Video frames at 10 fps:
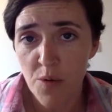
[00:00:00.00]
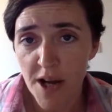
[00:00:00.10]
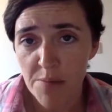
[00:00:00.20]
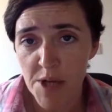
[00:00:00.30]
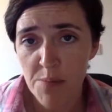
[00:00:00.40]

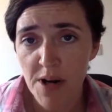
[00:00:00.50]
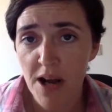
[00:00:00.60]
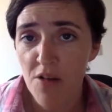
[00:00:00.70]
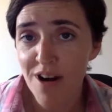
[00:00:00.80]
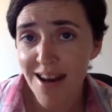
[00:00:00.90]
why people
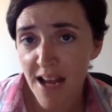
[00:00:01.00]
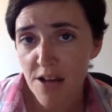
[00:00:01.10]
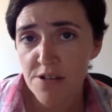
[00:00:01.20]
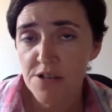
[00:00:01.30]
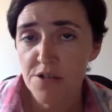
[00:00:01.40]
are
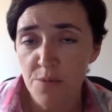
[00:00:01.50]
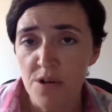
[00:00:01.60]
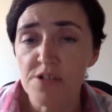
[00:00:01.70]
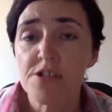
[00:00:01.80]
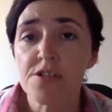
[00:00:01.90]
allowed to
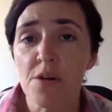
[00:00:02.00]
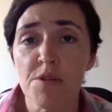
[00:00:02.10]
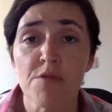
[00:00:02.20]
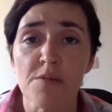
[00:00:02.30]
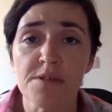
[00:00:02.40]
watch
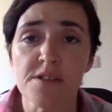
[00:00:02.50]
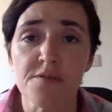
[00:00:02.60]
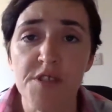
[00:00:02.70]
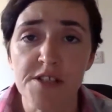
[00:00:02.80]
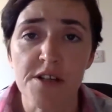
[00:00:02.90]
Tommy Robinson
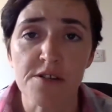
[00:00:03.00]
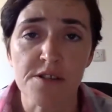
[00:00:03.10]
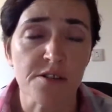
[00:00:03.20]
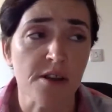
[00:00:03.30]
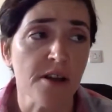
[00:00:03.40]
videos
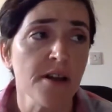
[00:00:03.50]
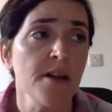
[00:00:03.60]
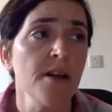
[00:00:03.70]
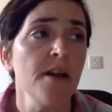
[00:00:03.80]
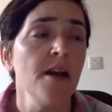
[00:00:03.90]
on
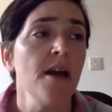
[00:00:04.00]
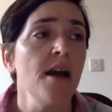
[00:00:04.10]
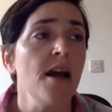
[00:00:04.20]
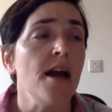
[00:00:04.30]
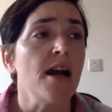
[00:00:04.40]

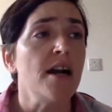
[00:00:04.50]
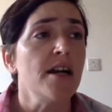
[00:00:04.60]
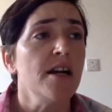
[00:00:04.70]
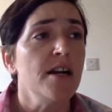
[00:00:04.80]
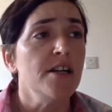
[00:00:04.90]

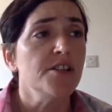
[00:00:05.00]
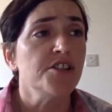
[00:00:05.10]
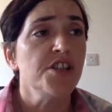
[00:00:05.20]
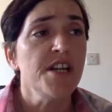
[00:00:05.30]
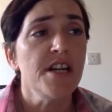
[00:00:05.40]
there.
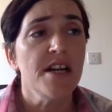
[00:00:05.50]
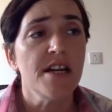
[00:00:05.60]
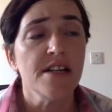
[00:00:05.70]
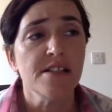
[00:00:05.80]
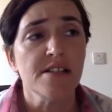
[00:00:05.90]
She
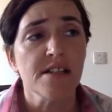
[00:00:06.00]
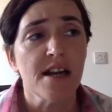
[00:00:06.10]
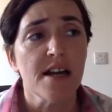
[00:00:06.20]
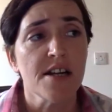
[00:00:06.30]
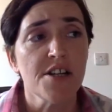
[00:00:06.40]
is
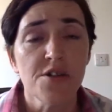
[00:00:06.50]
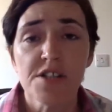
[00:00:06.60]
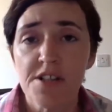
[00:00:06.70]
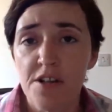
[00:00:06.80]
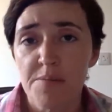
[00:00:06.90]

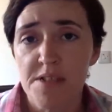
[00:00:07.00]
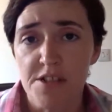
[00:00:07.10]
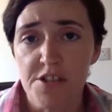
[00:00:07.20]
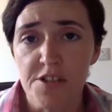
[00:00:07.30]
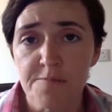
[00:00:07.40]
using her
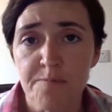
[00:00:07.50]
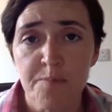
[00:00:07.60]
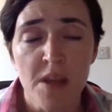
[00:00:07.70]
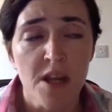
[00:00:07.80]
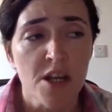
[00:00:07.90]
position
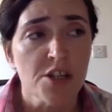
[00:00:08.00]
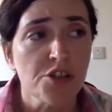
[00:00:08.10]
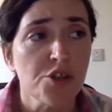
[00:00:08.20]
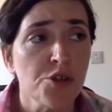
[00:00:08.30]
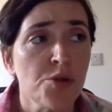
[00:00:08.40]

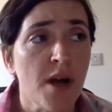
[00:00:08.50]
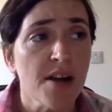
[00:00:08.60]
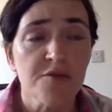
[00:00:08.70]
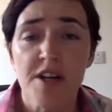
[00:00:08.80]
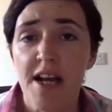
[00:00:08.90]
to
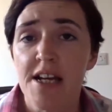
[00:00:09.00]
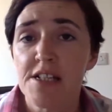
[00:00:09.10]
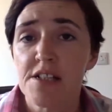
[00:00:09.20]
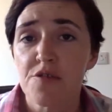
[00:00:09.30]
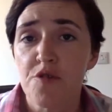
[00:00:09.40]

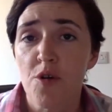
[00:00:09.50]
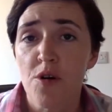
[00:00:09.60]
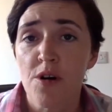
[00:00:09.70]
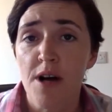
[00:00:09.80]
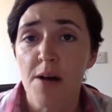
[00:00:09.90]
advocate
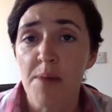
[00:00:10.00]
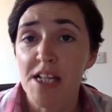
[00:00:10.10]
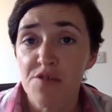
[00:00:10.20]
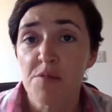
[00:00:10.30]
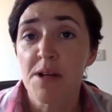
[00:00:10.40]
for
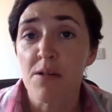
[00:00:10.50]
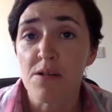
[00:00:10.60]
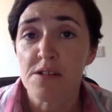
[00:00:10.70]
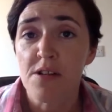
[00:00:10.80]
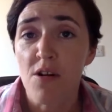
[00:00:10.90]
blasphemy
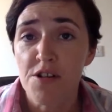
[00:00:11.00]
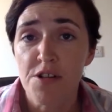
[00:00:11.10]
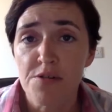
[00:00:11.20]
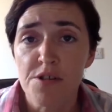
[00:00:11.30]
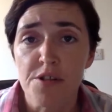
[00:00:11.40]
laws on
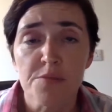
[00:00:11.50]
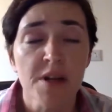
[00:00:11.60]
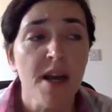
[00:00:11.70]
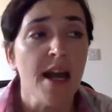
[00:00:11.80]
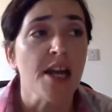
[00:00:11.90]
YouTube.
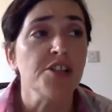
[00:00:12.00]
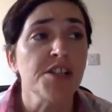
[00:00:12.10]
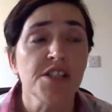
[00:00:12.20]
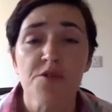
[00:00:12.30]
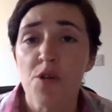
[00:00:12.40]
And
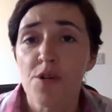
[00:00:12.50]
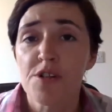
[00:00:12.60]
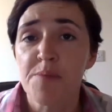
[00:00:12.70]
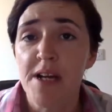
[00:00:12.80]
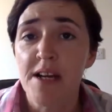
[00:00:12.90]
she is, of
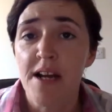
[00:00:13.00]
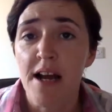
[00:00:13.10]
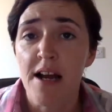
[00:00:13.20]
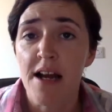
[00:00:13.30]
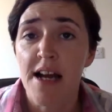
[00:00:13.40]
course, being
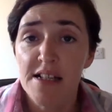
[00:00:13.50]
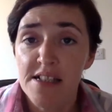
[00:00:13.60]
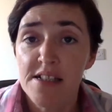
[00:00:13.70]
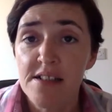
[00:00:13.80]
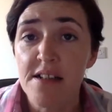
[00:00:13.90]

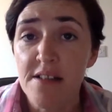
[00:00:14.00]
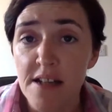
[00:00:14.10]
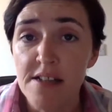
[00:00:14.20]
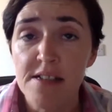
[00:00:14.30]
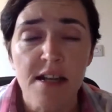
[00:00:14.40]
assisted in
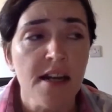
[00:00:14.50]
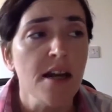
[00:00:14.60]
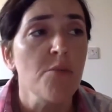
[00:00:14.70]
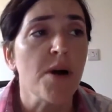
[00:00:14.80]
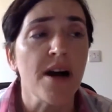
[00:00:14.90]
this
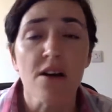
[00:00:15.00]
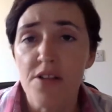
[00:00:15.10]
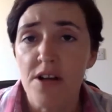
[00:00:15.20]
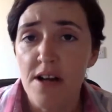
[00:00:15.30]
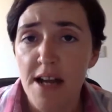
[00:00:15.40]
by
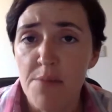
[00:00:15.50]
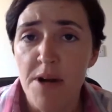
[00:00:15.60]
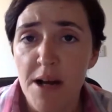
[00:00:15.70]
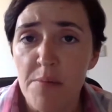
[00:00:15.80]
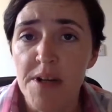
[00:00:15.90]
other
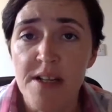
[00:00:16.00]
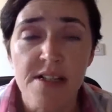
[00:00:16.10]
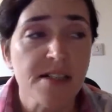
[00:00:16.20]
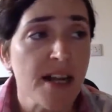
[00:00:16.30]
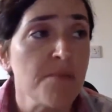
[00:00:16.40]
Labour
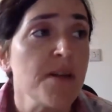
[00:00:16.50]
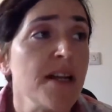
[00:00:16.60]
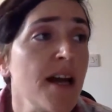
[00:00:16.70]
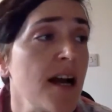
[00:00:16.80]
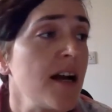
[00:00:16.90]
MPs,
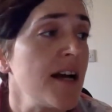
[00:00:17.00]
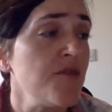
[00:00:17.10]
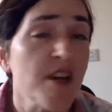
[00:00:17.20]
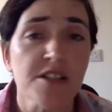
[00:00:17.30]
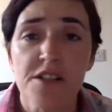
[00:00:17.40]
namely
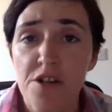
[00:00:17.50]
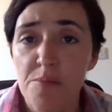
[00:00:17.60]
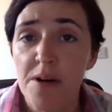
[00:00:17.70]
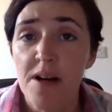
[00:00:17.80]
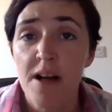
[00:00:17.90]
Yvette
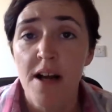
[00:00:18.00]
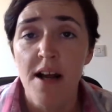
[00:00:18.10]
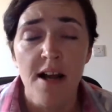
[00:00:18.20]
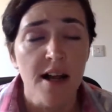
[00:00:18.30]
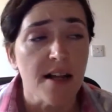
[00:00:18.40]
Cooper.
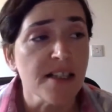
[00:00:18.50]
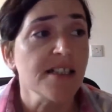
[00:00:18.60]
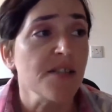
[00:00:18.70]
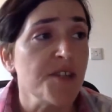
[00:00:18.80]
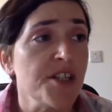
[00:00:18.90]
And
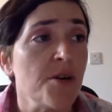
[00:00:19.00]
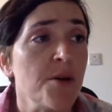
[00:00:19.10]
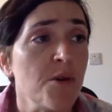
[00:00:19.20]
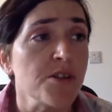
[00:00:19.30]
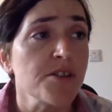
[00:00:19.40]
this is a video
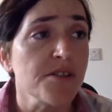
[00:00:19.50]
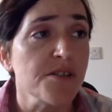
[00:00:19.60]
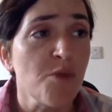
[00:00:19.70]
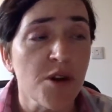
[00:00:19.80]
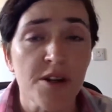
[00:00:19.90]
I watched
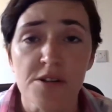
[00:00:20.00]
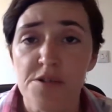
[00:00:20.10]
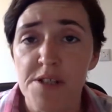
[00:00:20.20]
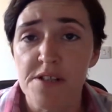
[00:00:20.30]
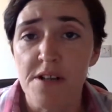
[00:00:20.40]
this morning on
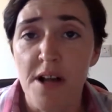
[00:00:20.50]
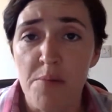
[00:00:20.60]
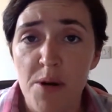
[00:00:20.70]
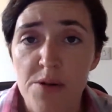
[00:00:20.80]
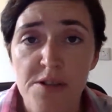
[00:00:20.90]
Twitter, and
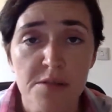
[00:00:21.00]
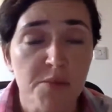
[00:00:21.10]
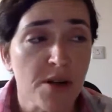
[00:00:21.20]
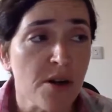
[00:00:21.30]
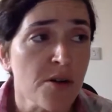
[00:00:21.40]
I'll post it
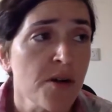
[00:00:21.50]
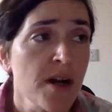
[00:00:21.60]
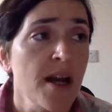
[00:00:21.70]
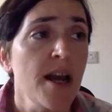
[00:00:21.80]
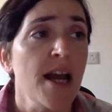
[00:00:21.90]
below.
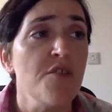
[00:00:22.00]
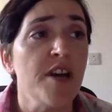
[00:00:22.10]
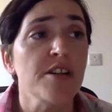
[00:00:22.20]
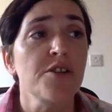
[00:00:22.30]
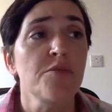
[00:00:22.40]

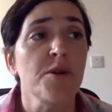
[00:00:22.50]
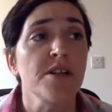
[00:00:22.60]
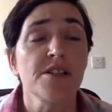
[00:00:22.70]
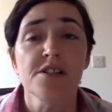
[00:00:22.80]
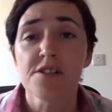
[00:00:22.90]
Yvette Cooper
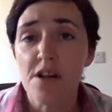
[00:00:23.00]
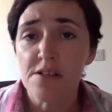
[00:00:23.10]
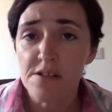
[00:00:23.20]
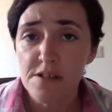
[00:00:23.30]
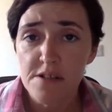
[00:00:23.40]
is
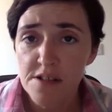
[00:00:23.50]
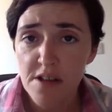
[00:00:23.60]
stunned